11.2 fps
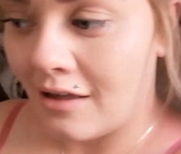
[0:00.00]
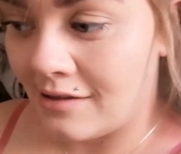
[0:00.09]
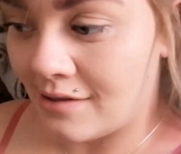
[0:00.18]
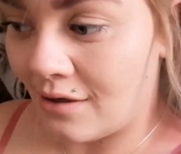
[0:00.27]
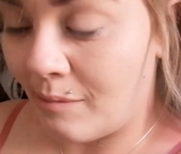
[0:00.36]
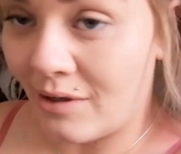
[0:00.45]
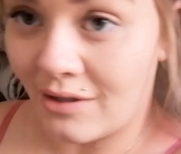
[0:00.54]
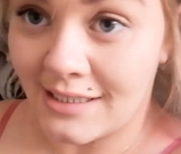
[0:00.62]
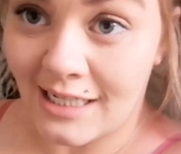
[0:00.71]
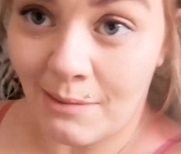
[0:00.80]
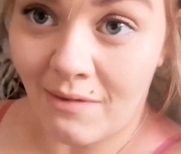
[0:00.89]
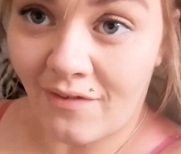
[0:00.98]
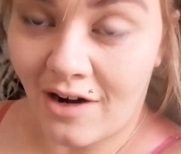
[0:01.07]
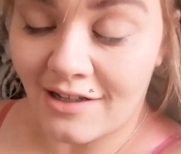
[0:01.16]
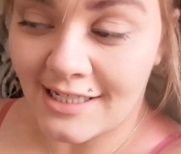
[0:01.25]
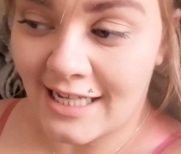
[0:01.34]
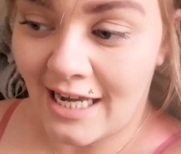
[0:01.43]
So it'd be nice to see him on
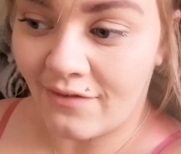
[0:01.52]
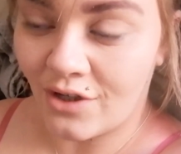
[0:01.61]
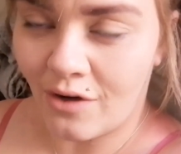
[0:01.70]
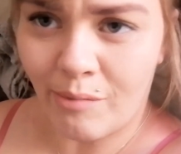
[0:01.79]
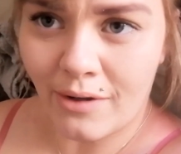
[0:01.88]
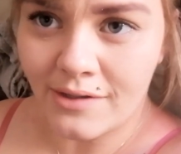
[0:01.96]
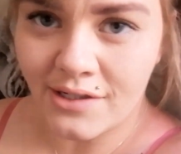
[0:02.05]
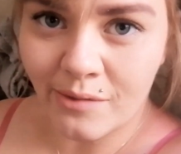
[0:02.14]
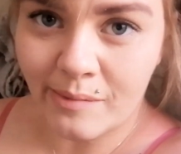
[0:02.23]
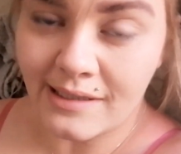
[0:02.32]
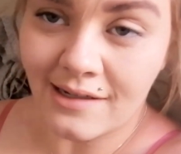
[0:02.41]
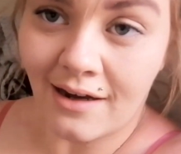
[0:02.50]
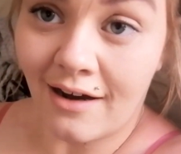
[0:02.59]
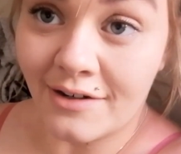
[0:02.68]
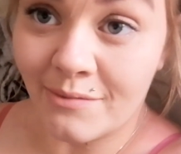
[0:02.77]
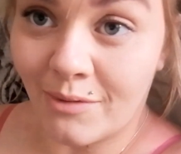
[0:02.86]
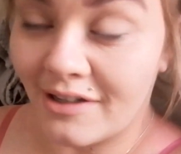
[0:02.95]
Father's Day, even though I've posted up his
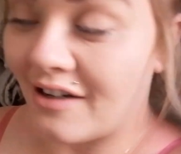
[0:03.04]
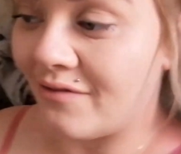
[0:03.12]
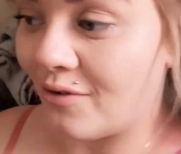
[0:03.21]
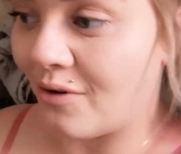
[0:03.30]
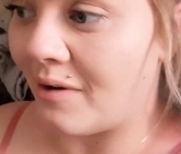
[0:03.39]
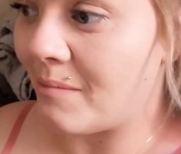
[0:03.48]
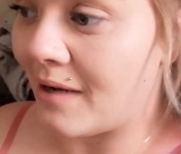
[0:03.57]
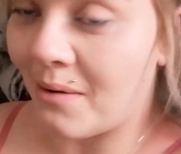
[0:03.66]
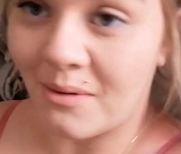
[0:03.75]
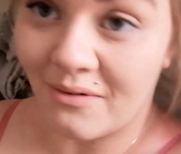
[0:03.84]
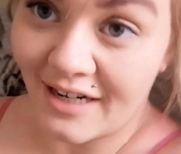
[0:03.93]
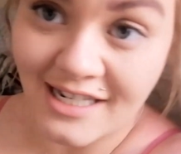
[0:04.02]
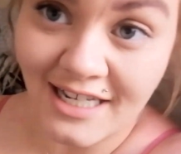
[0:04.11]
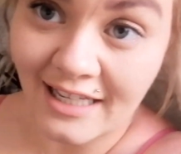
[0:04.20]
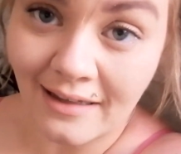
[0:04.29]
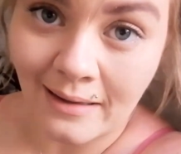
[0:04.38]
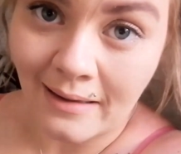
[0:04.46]
card and whatnot for him now
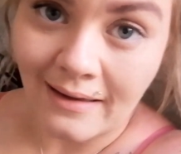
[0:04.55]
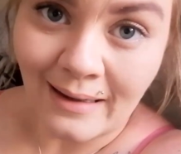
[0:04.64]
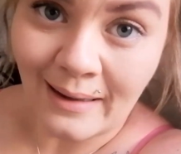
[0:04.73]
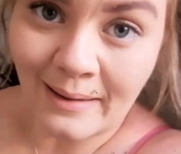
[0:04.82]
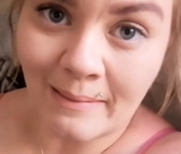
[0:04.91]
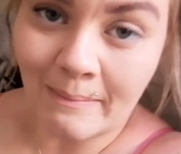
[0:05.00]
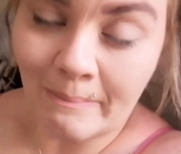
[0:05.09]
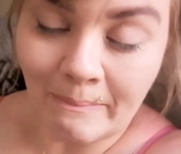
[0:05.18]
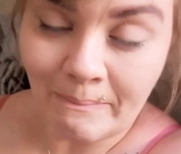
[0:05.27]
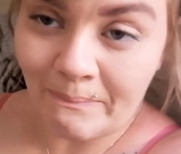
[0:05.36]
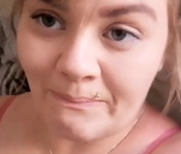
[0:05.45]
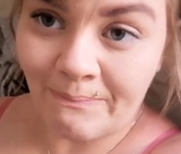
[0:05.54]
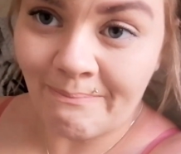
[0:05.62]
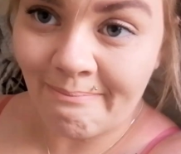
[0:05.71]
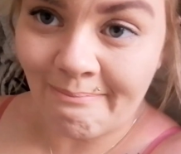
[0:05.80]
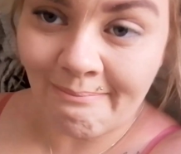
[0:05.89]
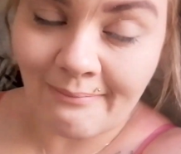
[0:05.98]
already.
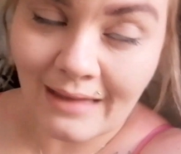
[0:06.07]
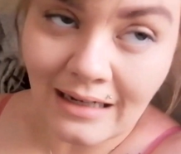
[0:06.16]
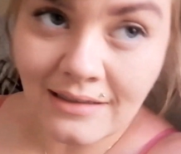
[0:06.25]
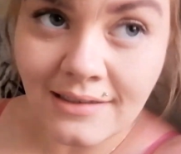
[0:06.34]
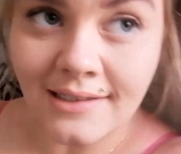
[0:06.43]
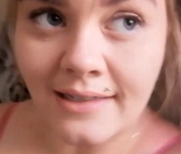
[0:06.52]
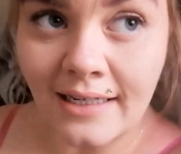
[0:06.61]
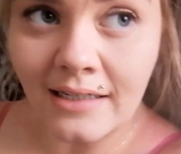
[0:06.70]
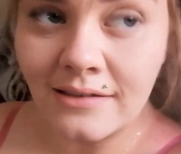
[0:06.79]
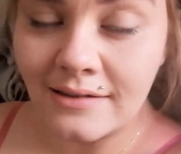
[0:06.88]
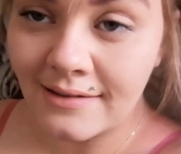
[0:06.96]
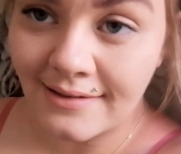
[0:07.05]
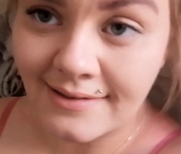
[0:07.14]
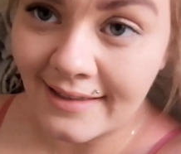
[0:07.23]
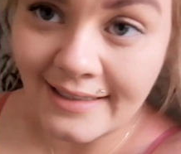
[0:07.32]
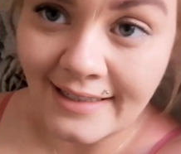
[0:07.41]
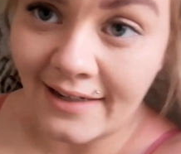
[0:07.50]
So yeah,
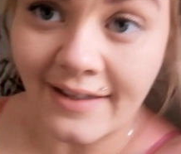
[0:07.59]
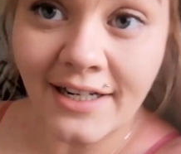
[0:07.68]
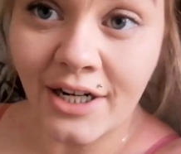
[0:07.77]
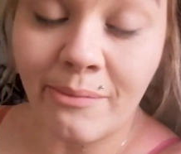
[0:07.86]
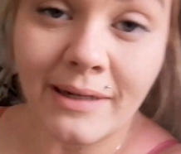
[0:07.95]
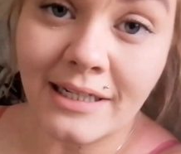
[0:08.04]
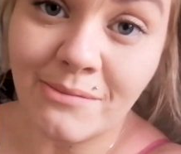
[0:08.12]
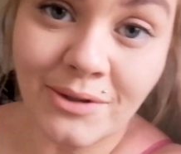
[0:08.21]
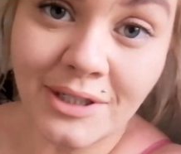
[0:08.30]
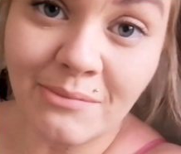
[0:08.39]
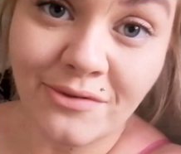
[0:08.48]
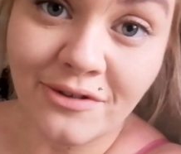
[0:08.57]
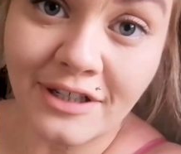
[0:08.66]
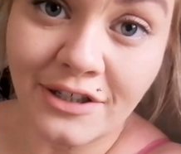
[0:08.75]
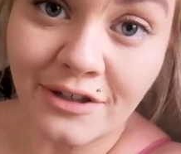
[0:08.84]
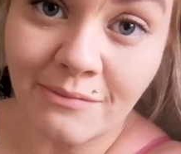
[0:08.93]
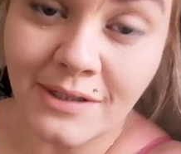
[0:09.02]
I don't know, you can open it in the morning before he
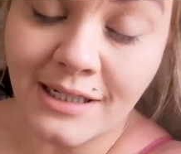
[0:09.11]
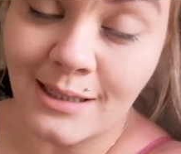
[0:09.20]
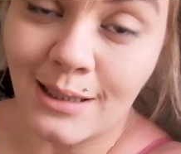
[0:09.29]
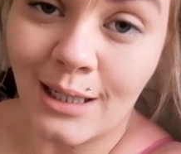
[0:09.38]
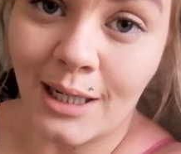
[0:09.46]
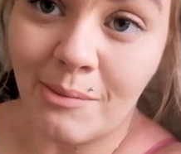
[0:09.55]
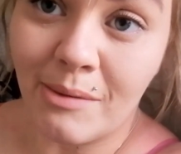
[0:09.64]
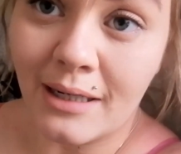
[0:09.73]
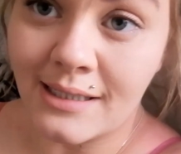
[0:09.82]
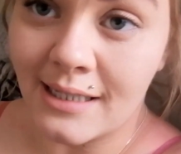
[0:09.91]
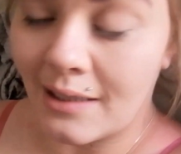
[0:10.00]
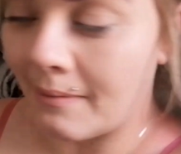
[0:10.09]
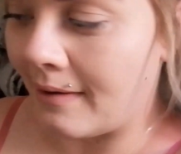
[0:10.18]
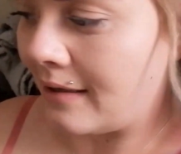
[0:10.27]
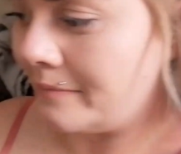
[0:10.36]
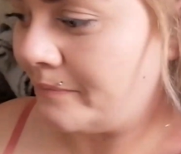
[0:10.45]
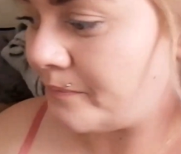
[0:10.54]
comes because he's an early bird
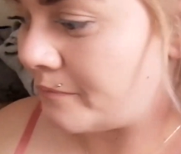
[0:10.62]
anyway.